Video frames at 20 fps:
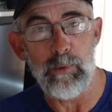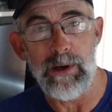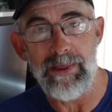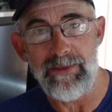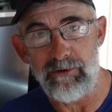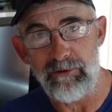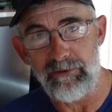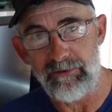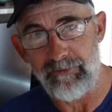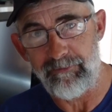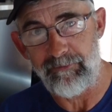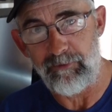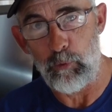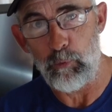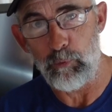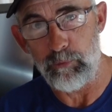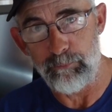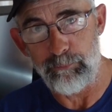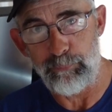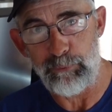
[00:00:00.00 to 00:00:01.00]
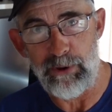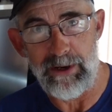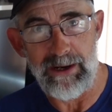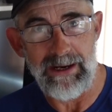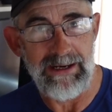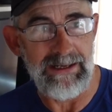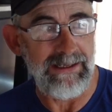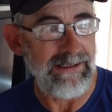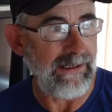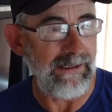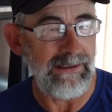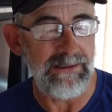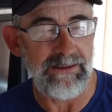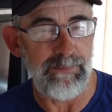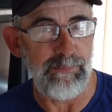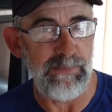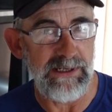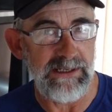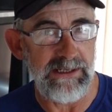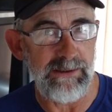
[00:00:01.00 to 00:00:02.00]
whether it's a floating braid,
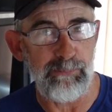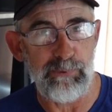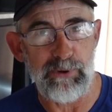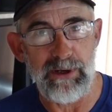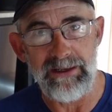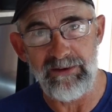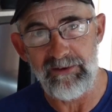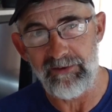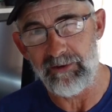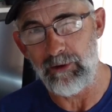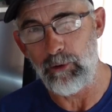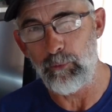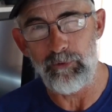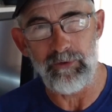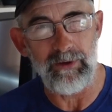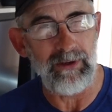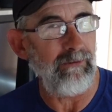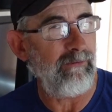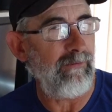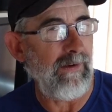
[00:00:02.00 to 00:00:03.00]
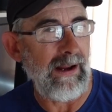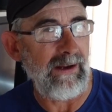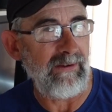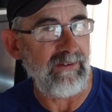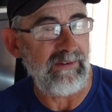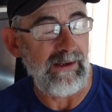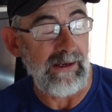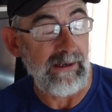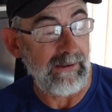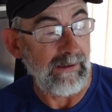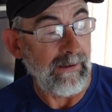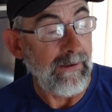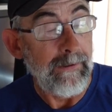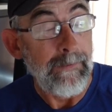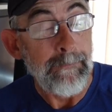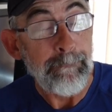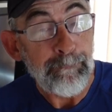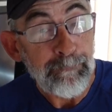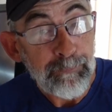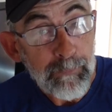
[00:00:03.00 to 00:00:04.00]
intermediate braid, slow sink, fast sink.
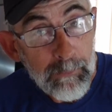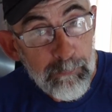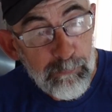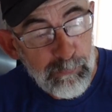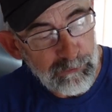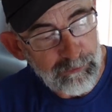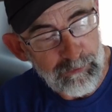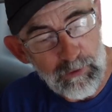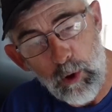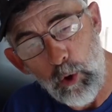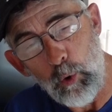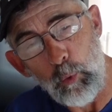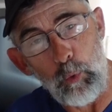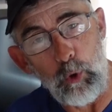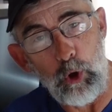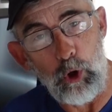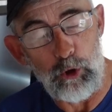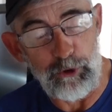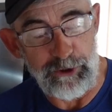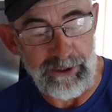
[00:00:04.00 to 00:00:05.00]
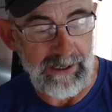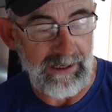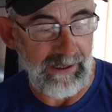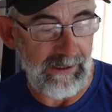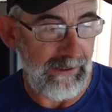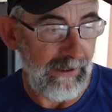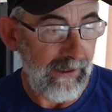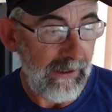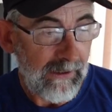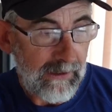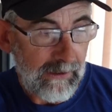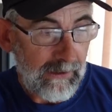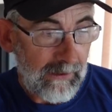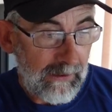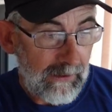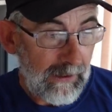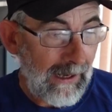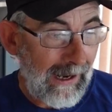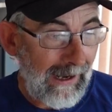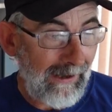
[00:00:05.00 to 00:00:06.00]
Put the whole lot in
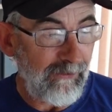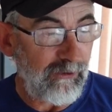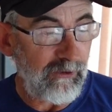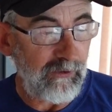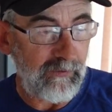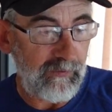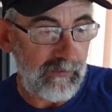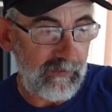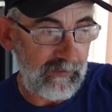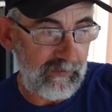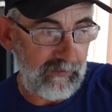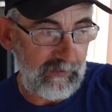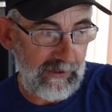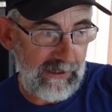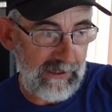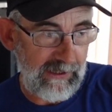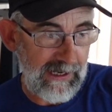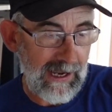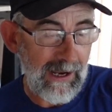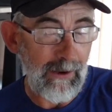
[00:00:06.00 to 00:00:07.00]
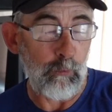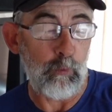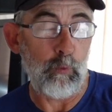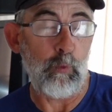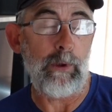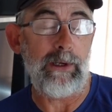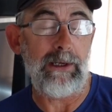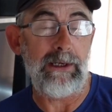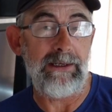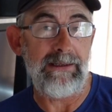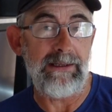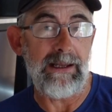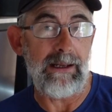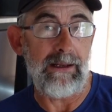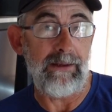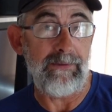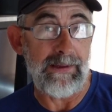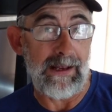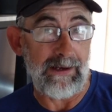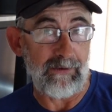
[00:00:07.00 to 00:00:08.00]
and just see how quickly
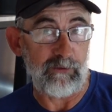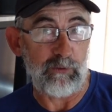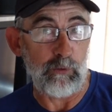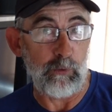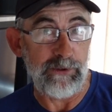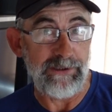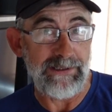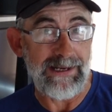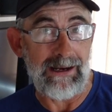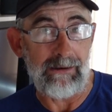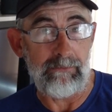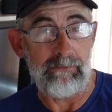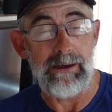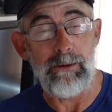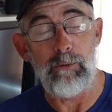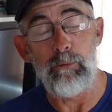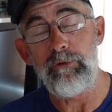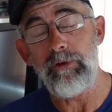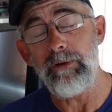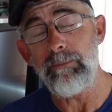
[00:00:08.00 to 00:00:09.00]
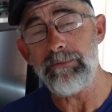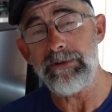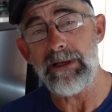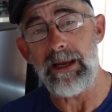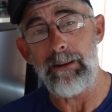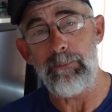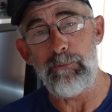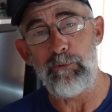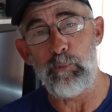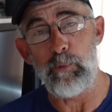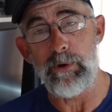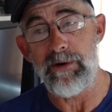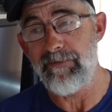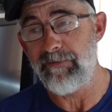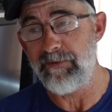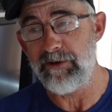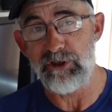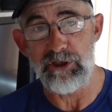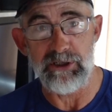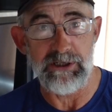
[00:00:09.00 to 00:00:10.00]
that's going down. Now sometimes we're
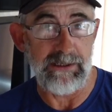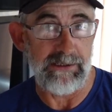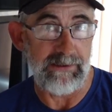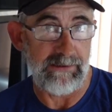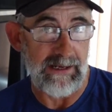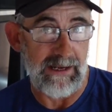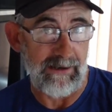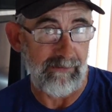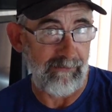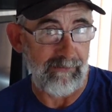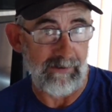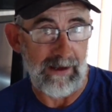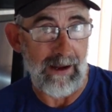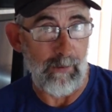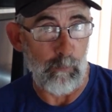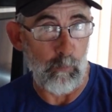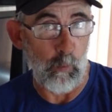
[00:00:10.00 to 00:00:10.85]
fishing in dead flat